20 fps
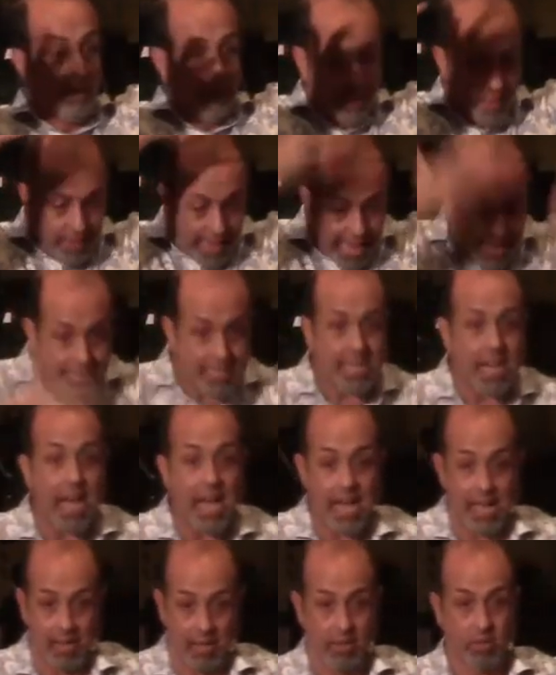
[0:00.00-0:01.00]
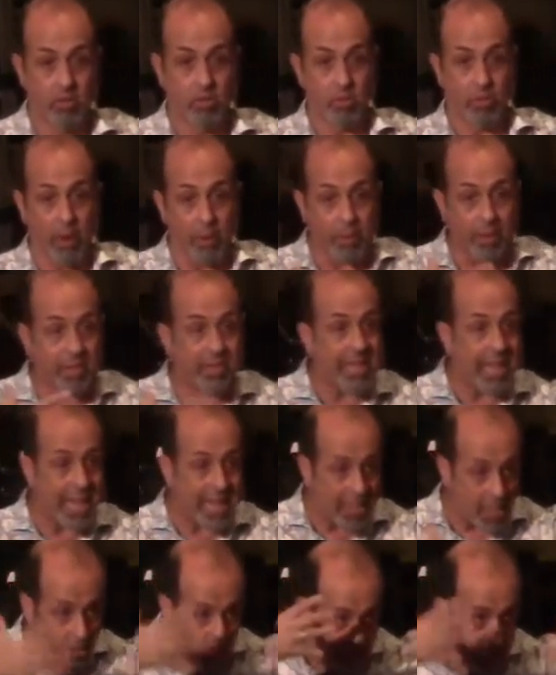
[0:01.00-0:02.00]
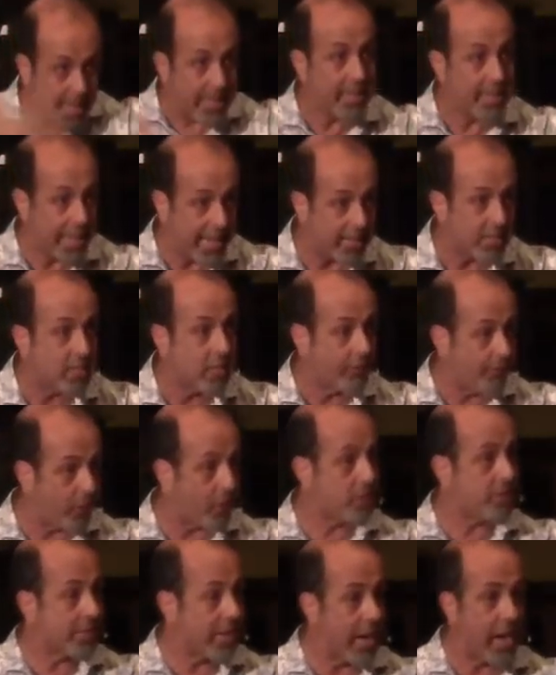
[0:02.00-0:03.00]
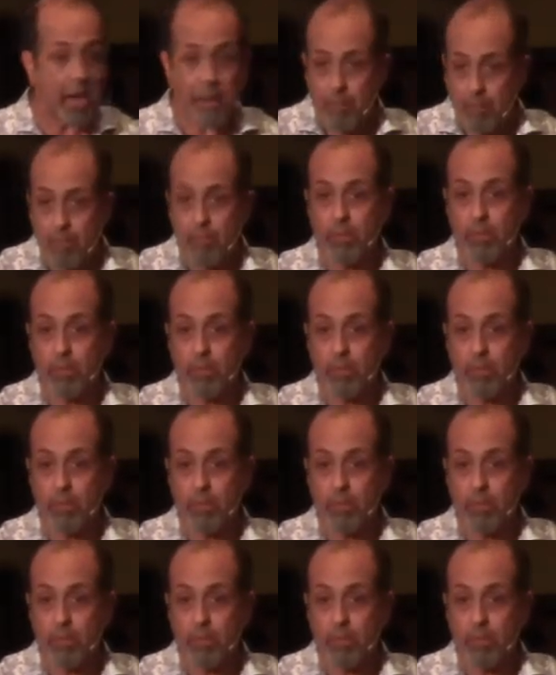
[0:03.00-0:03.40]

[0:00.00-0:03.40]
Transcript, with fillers: That day, do you remember the day you said yes the first time?